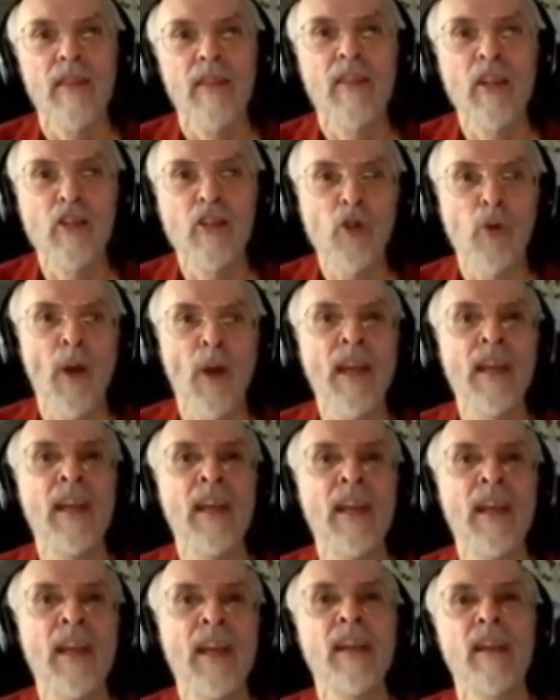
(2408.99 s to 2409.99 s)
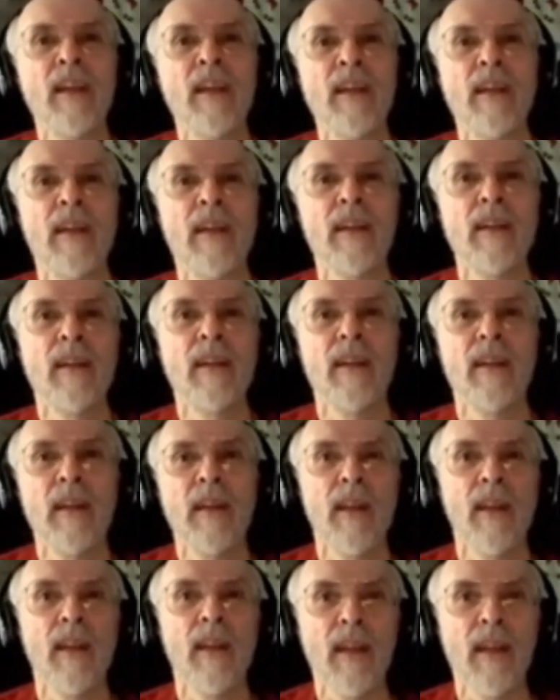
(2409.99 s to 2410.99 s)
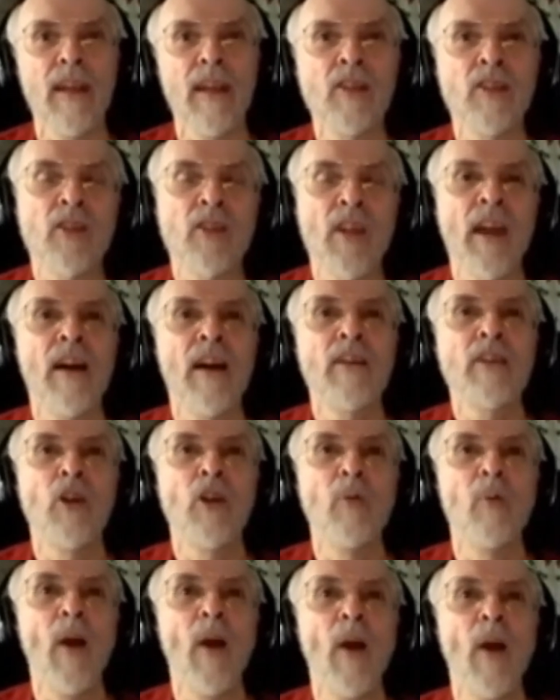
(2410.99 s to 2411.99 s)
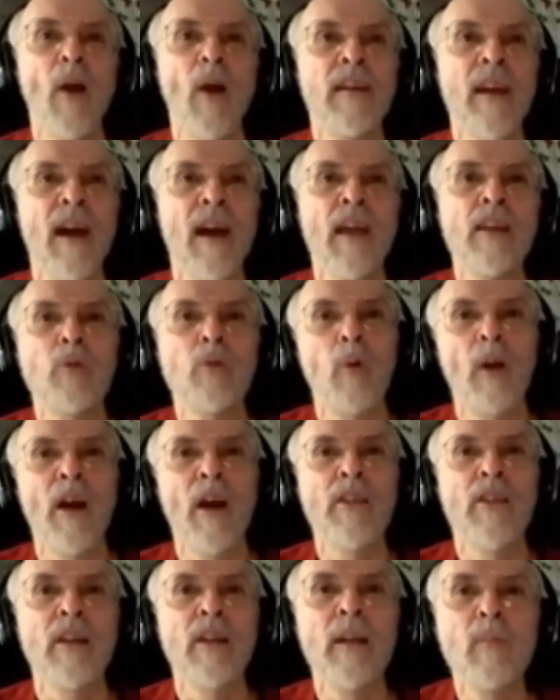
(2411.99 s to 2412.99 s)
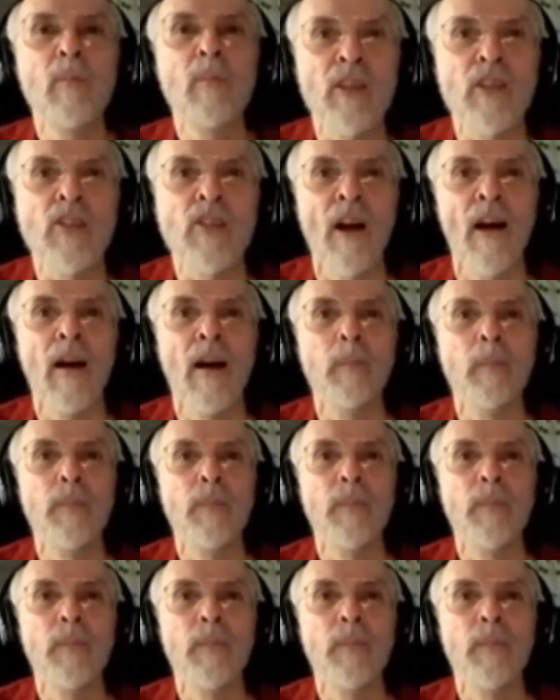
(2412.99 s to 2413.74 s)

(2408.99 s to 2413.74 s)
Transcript: the training is there to recognize where the limits are.